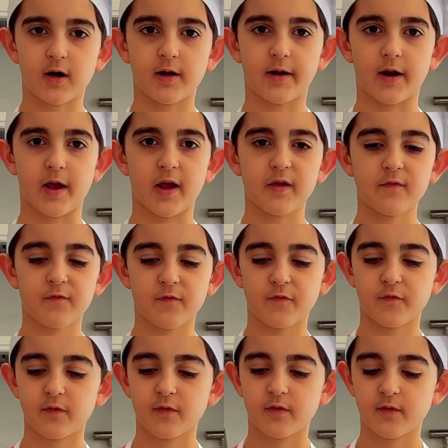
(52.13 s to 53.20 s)
A
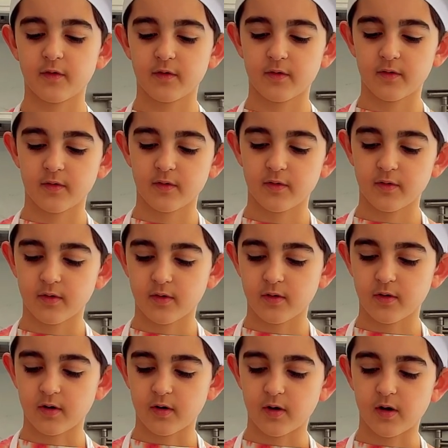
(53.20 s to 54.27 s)
knife,
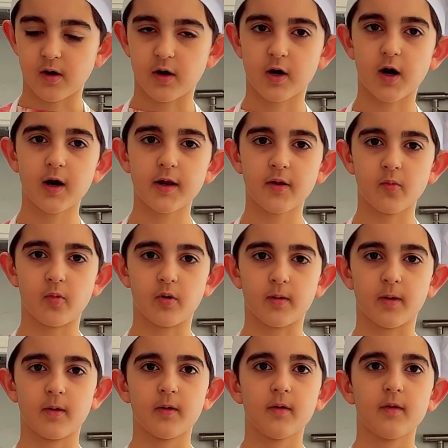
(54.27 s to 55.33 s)
a cutting
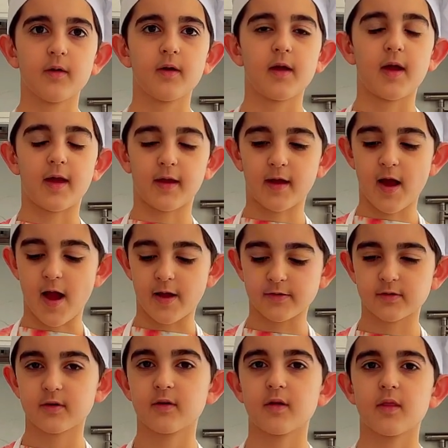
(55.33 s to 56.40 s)
board. And
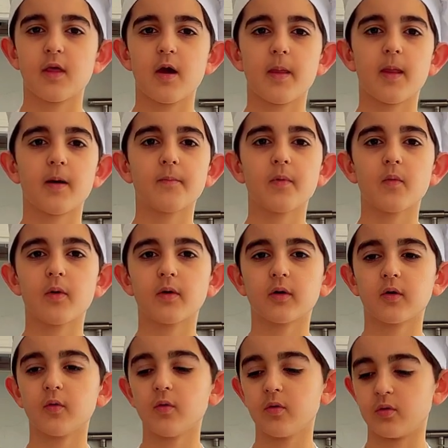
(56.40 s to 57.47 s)
guys, the number 1
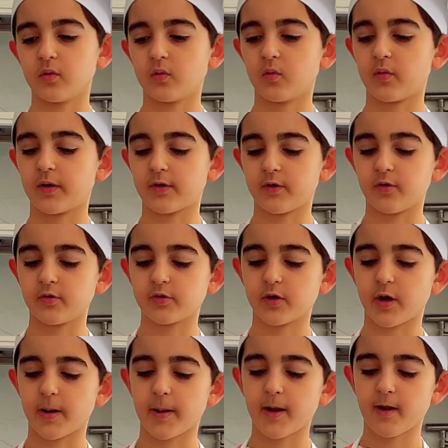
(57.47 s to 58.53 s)
rule when
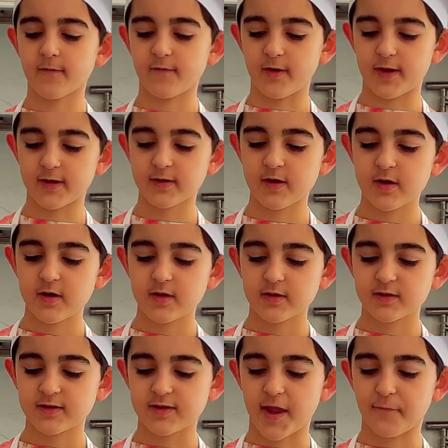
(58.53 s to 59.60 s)
using a knife is
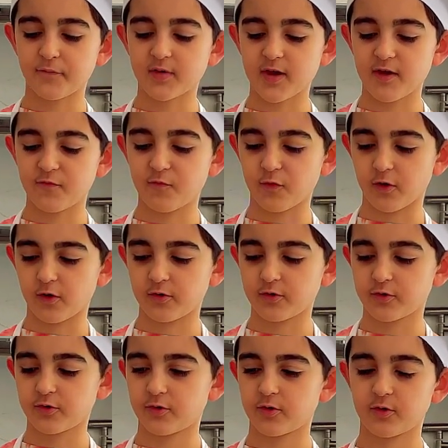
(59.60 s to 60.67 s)
safety
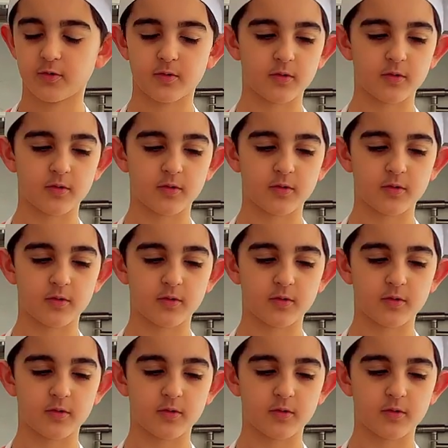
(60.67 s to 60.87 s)
first.